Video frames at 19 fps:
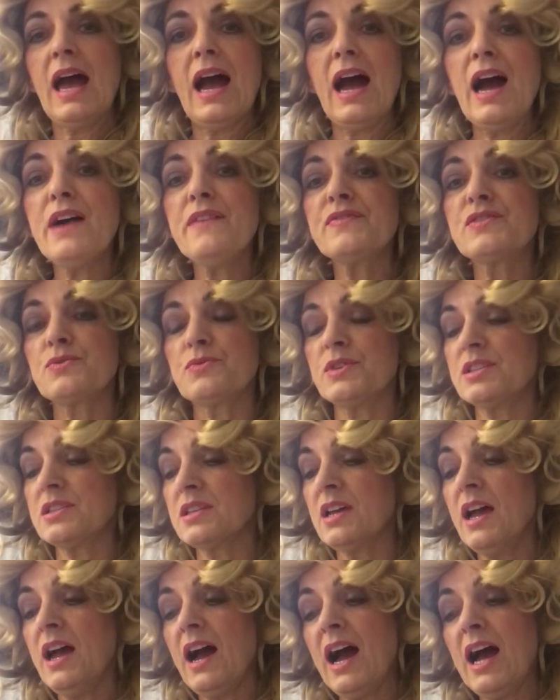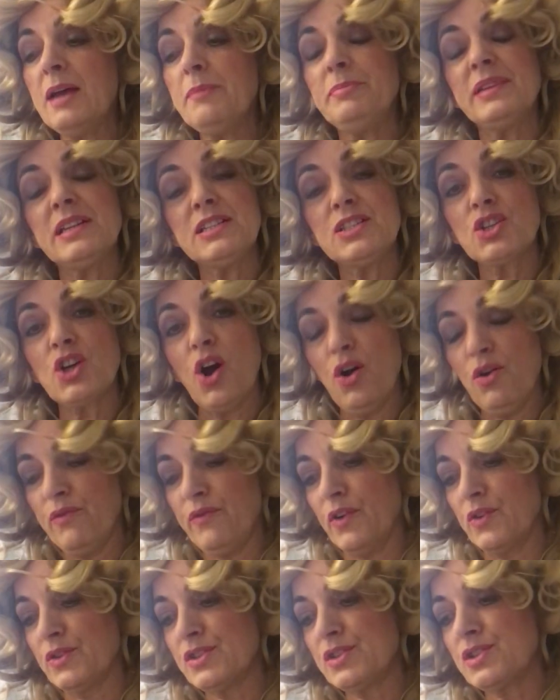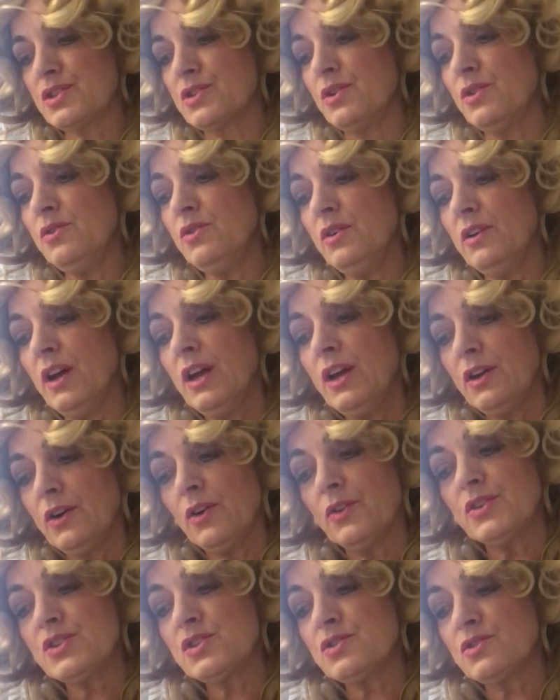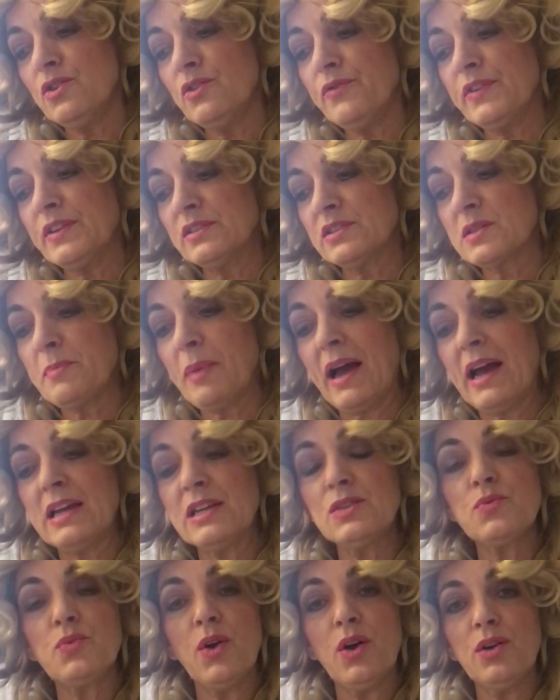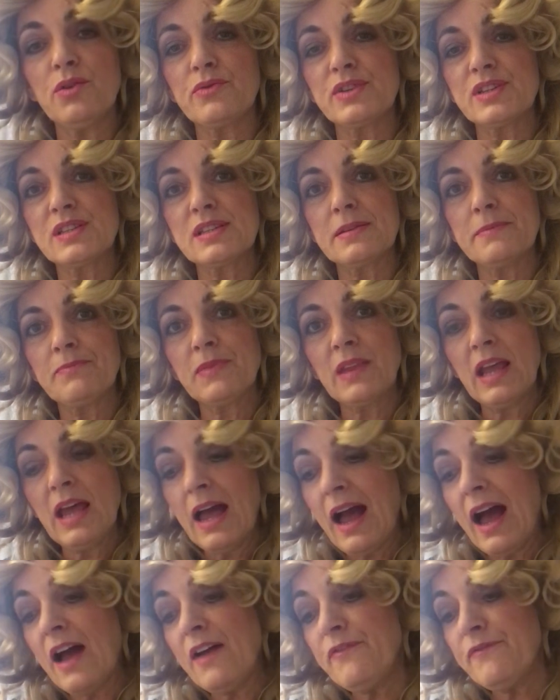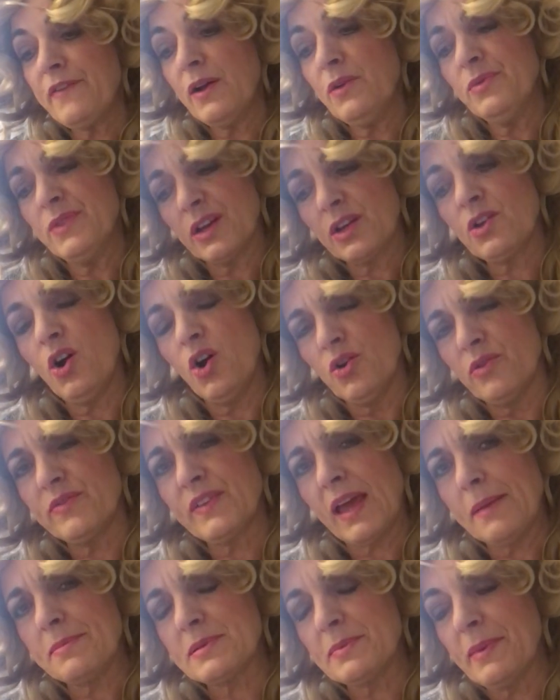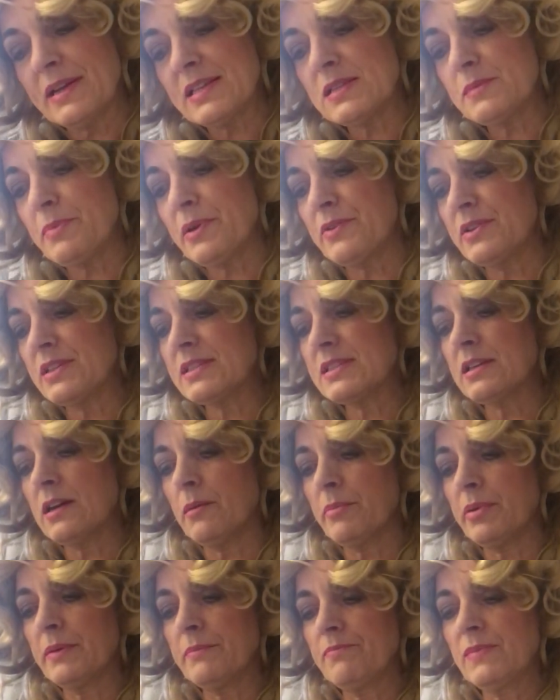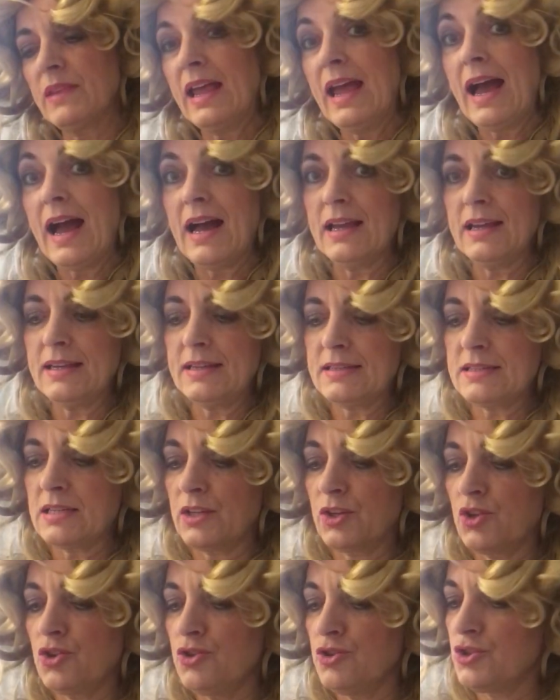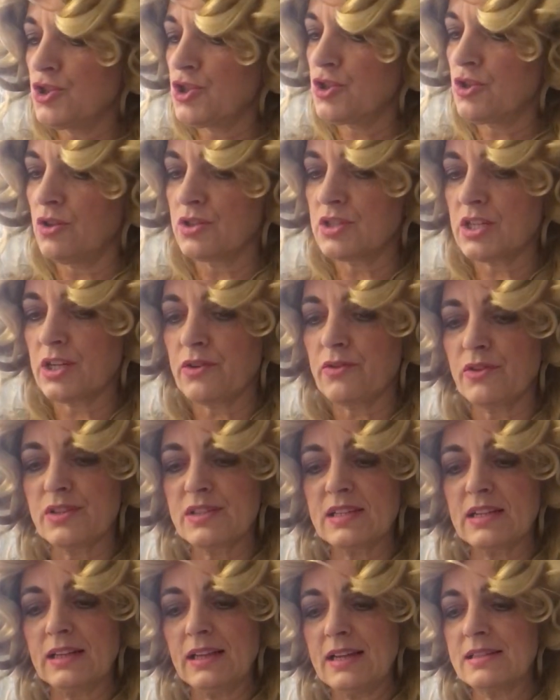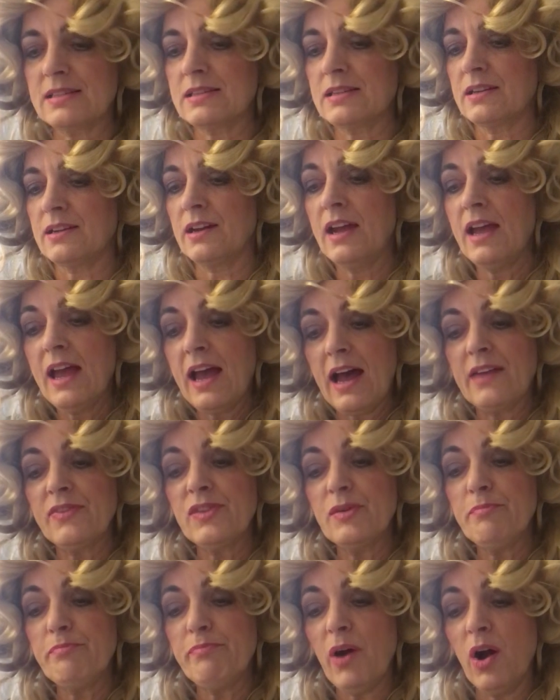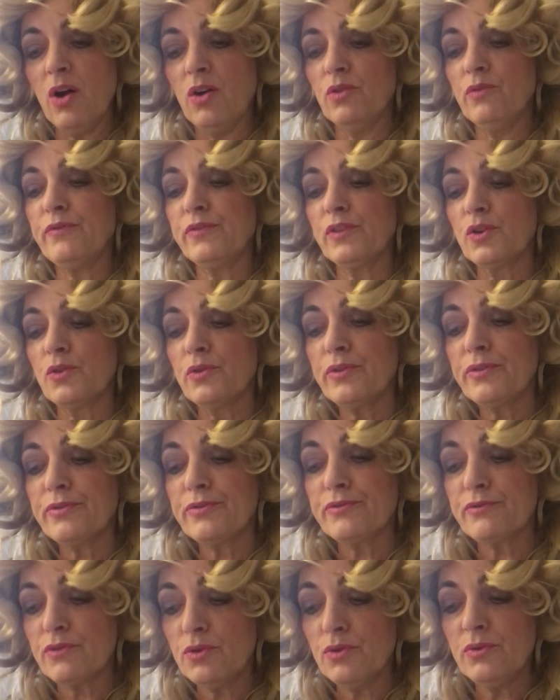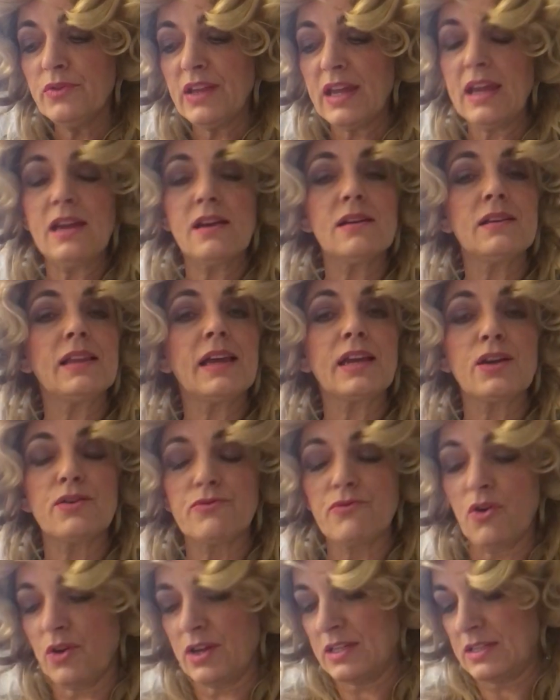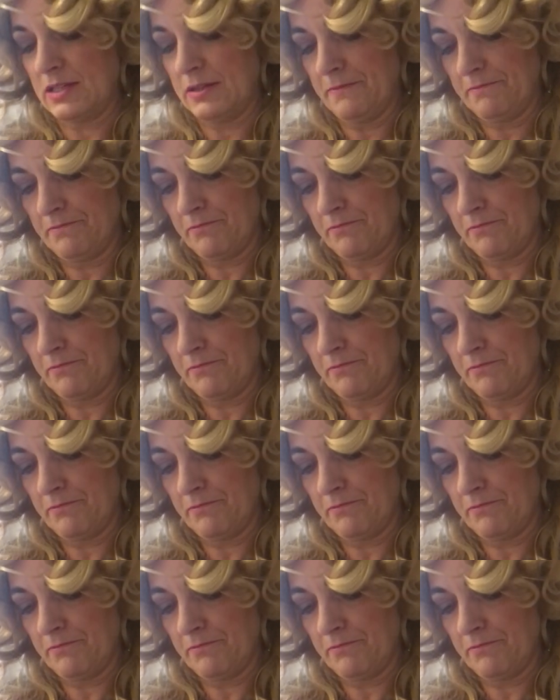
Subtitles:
Afterwards, I played golf on the snowfields behind Walrus. I found that golf kept my spirits up. I hit a good shot across a glacier and the ball flew through the air like a rocket.